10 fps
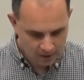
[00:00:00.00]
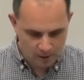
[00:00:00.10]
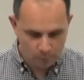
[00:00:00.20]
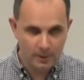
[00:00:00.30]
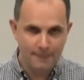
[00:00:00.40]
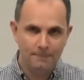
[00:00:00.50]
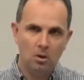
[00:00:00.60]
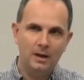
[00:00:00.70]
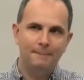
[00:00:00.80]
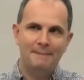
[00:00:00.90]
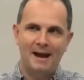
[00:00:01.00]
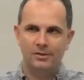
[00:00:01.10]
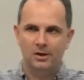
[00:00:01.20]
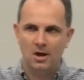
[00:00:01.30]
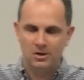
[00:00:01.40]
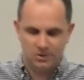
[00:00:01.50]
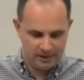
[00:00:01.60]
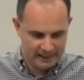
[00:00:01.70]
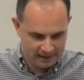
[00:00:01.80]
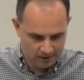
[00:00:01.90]
We're pulling back the curtain
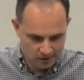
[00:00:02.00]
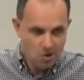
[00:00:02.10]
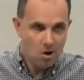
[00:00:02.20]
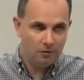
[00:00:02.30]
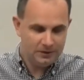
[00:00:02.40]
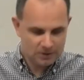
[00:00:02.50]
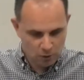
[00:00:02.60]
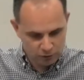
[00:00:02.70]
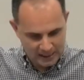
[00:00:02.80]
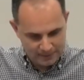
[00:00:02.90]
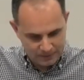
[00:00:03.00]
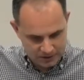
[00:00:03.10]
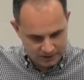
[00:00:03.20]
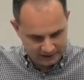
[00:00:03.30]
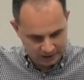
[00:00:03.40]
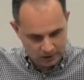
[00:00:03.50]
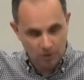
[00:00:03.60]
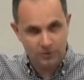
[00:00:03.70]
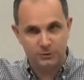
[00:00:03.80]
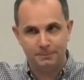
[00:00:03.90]
here on these whole chapters to see that
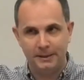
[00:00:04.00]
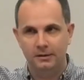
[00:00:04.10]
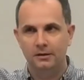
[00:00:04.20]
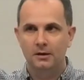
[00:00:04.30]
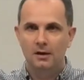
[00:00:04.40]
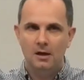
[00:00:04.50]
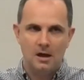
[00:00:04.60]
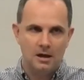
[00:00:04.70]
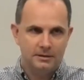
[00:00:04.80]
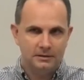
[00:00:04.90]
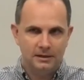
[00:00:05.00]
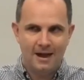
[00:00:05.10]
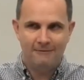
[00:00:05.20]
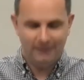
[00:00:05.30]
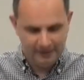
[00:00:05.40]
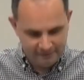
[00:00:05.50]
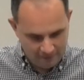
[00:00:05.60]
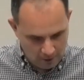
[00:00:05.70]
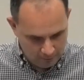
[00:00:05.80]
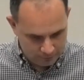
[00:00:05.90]
God has been carefully
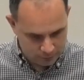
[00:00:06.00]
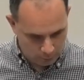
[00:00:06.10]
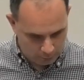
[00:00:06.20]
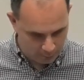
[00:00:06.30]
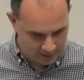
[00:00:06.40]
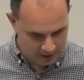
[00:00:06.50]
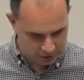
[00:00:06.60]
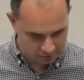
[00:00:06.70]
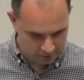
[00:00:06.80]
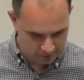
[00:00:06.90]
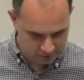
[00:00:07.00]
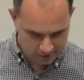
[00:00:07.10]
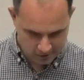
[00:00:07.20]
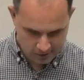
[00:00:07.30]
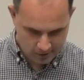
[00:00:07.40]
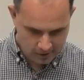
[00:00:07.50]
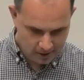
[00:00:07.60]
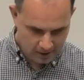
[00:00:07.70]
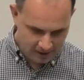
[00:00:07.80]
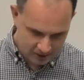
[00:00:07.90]
involved all the way through.
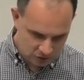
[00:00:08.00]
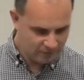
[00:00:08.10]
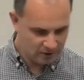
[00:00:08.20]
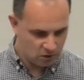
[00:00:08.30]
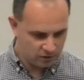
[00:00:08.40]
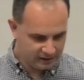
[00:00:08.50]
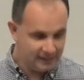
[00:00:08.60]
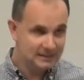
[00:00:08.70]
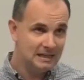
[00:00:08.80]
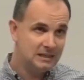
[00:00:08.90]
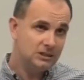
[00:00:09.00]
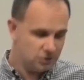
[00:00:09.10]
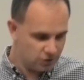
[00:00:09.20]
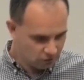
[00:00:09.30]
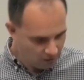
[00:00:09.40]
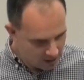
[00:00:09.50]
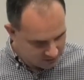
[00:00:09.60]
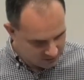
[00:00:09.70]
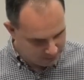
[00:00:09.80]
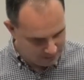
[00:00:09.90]
He has not forgotten. He has listened to the cries
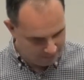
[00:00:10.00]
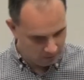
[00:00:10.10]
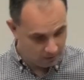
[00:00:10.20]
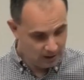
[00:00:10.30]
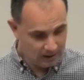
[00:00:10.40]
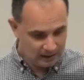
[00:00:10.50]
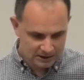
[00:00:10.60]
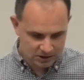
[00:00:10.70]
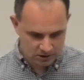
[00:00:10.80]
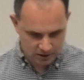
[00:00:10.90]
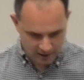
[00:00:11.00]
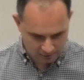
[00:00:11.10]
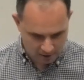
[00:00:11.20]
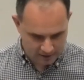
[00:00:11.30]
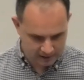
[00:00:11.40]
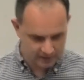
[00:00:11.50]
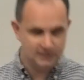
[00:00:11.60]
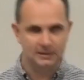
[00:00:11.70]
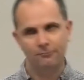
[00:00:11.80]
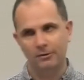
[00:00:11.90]
of his people, listened to their groaning and their
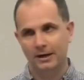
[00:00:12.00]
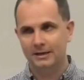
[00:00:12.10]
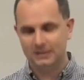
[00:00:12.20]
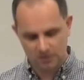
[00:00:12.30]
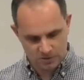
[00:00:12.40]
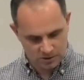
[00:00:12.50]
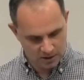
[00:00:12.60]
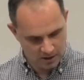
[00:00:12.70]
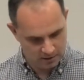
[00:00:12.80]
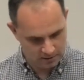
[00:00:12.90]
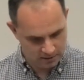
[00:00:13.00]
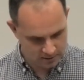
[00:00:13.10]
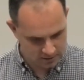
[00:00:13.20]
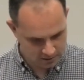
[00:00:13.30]
suffering, and is concerned.